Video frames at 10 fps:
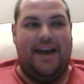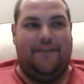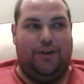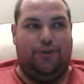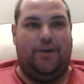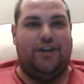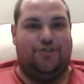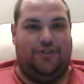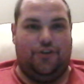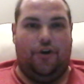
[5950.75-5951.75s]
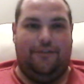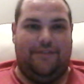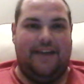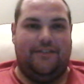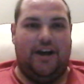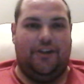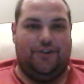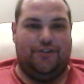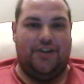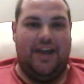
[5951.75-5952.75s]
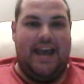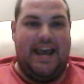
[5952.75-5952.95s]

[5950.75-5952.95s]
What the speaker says: every creature is all 5 colors,